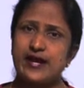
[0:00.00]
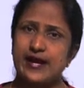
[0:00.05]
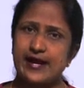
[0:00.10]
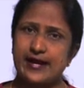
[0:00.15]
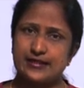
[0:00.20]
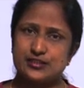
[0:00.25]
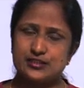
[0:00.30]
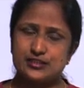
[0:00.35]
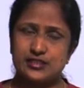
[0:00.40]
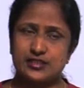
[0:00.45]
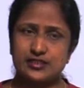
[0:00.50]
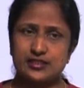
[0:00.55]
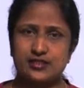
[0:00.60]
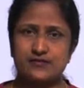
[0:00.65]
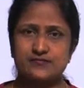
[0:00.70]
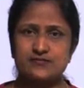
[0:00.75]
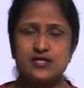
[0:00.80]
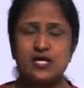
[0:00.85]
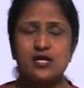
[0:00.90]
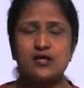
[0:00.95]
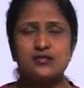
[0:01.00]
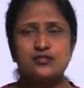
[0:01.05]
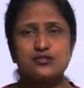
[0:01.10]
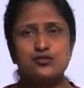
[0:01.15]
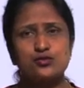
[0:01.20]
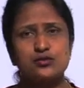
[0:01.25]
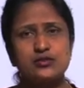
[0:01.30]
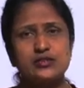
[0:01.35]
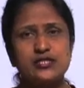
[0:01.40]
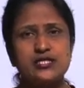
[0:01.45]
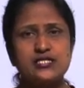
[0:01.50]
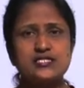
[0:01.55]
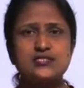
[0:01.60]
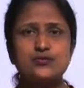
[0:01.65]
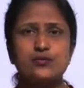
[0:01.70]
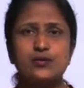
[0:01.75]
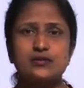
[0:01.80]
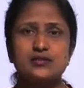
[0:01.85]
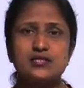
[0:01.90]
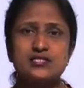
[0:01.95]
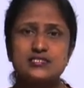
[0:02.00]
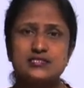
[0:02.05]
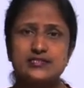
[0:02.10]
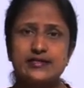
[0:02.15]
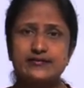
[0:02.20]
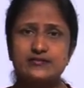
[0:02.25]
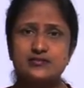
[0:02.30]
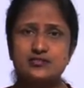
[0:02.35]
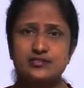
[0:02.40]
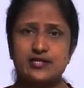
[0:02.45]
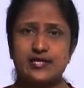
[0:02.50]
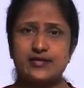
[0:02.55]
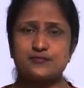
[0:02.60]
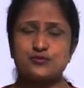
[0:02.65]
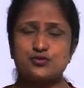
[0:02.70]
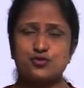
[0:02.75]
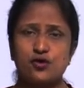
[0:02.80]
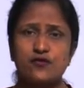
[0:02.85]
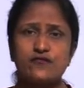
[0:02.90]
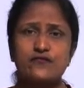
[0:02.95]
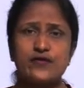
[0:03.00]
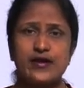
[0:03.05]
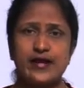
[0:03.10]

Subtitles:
adjectives. So, these were the 6 types of